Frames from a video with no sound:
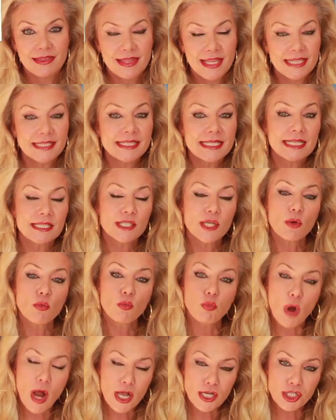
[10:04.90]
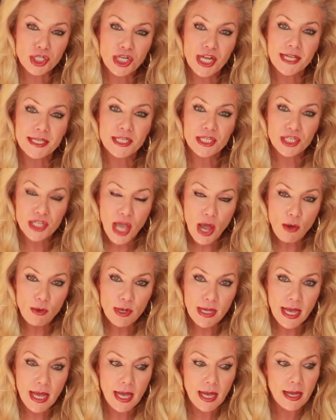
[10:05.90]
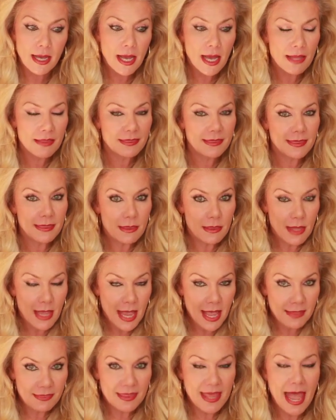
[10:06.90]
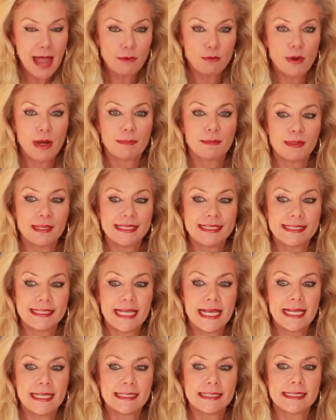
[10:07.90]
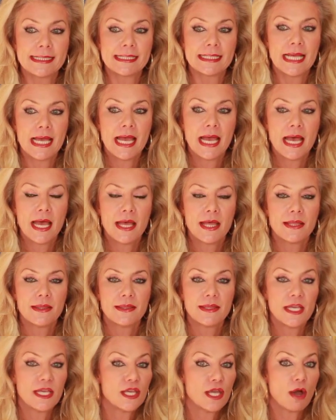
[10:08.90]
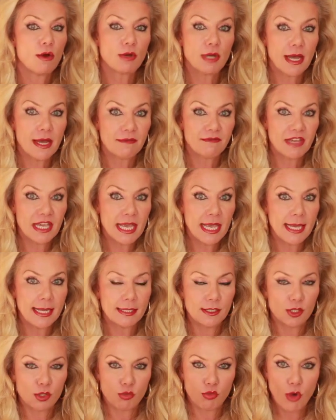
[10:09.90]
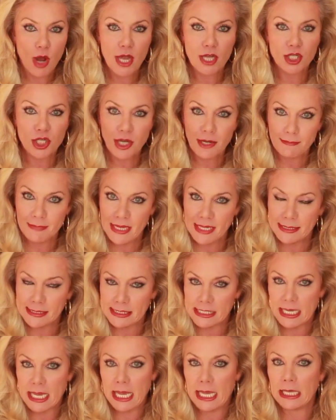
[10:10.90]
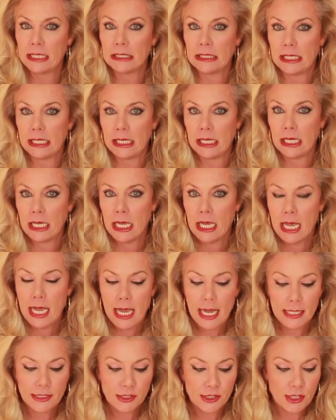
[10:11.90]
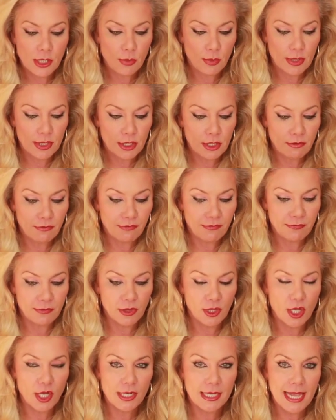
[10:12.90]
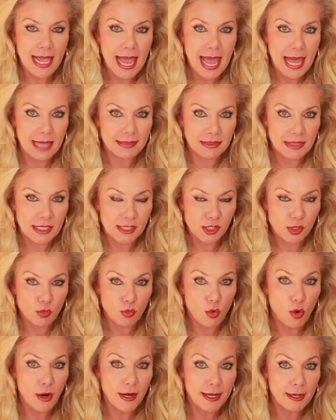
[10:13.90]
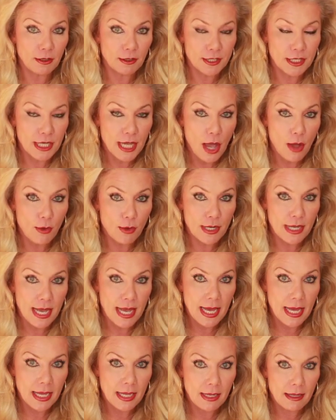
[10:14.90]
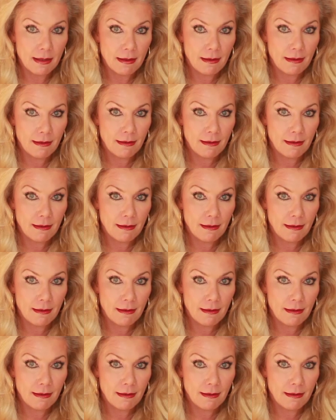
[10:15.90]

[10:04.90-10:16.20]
This is a Raja Yoga, and that represents the yoga of kings. Raja means kingly. And so when you look at this royal yoga,